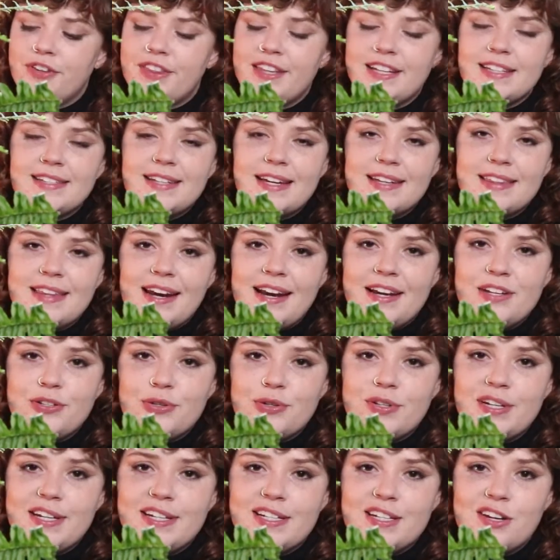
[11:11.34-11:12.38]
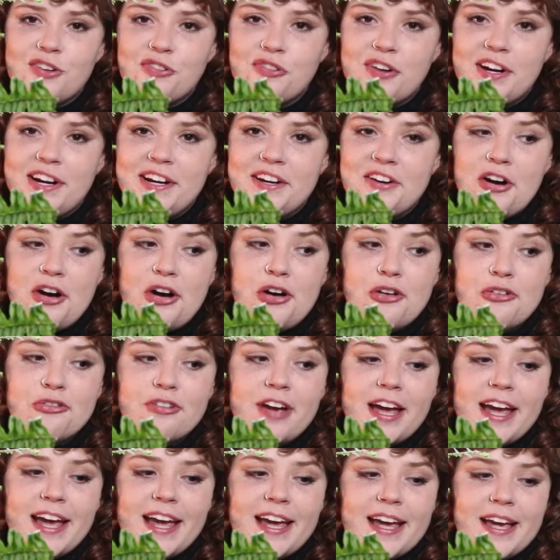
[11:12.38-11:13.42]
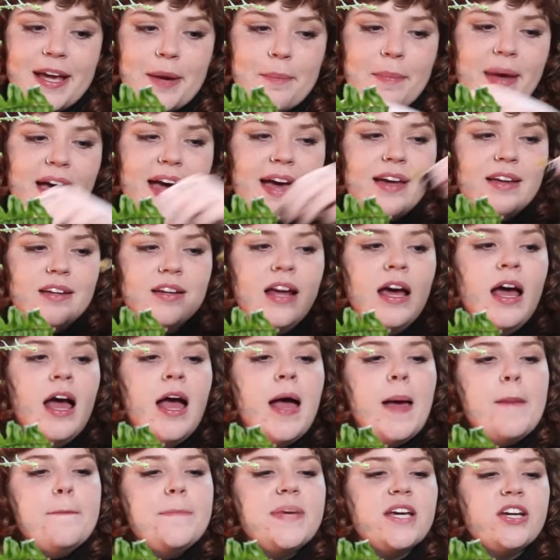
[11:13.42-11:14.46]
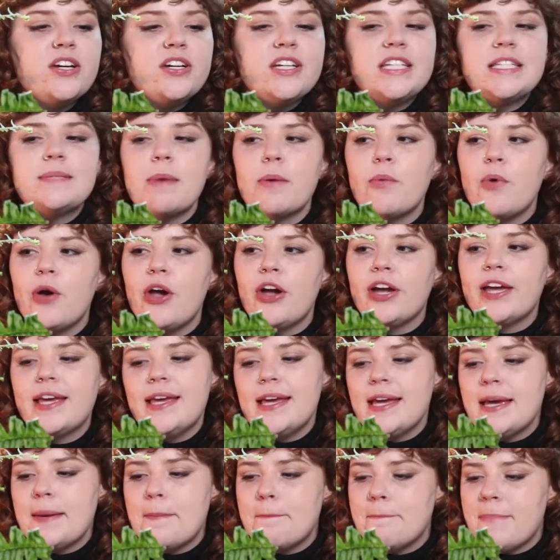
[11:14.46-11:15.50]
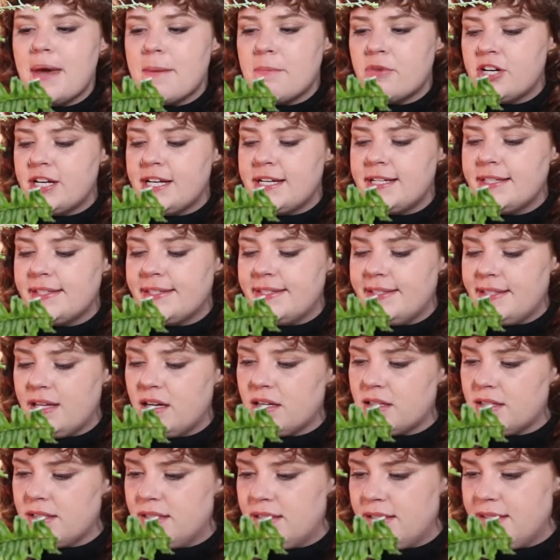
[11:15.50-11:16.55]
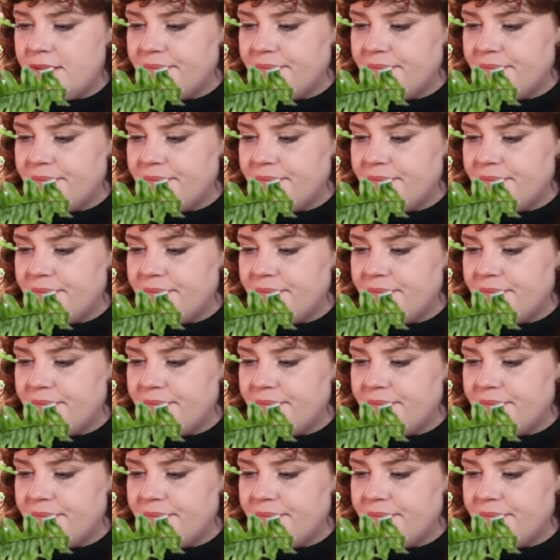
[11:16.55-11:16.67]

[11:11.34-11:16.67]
things like that I do need to read off a pad because my working memory sucks.